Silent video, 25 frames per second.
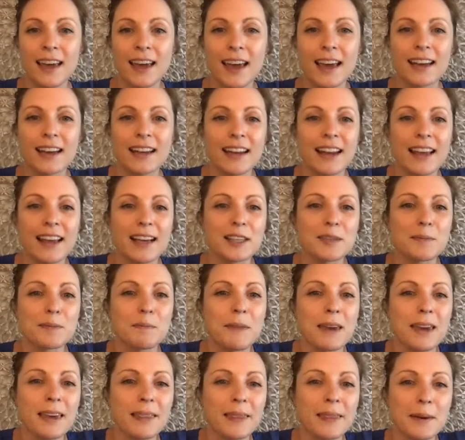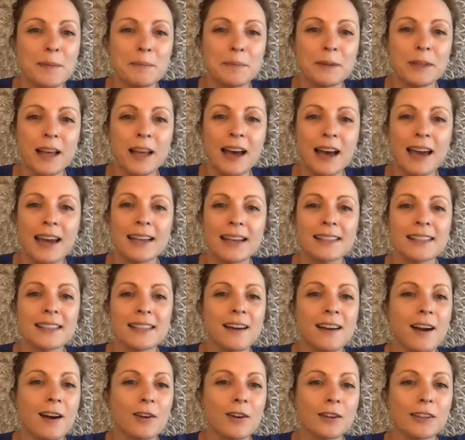And it has made them blind
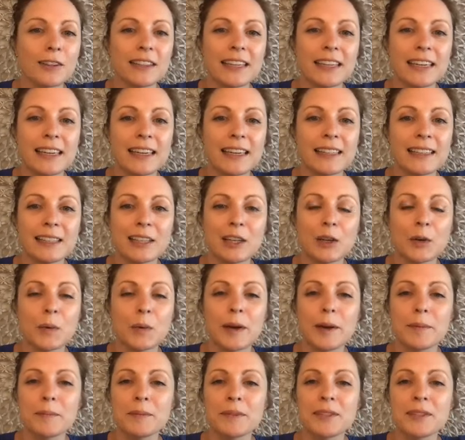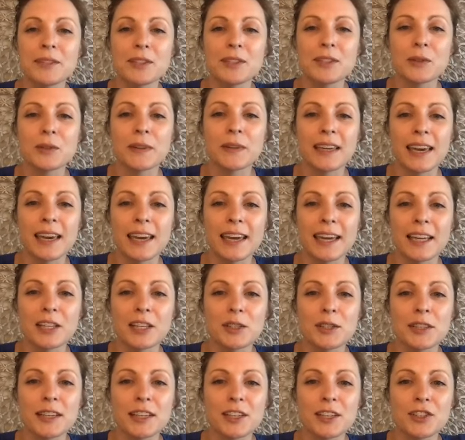and utterly ill-equipped to
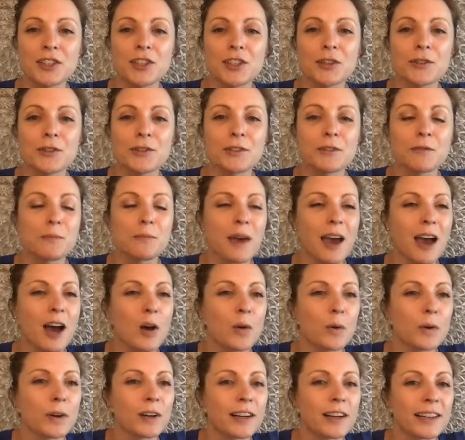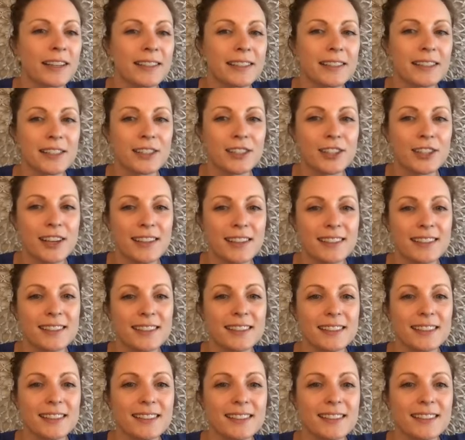engage issues of power and
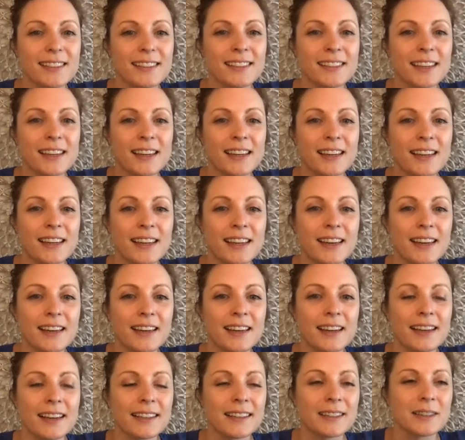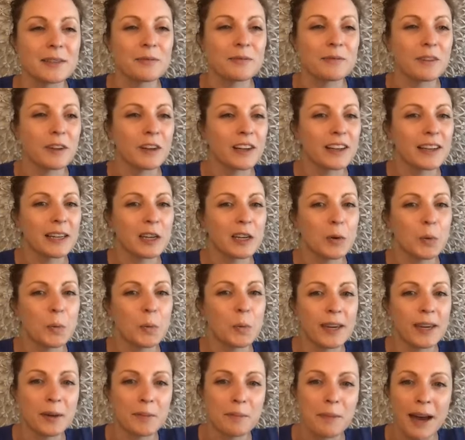injustice. It's some very
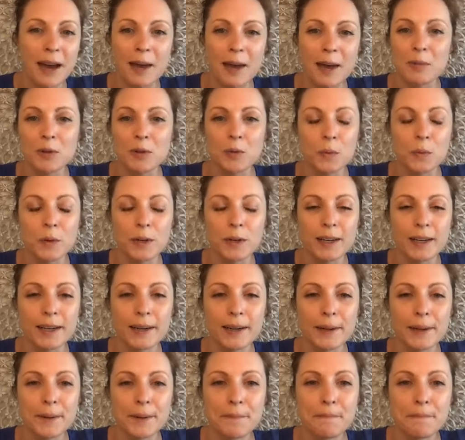weak Bible work.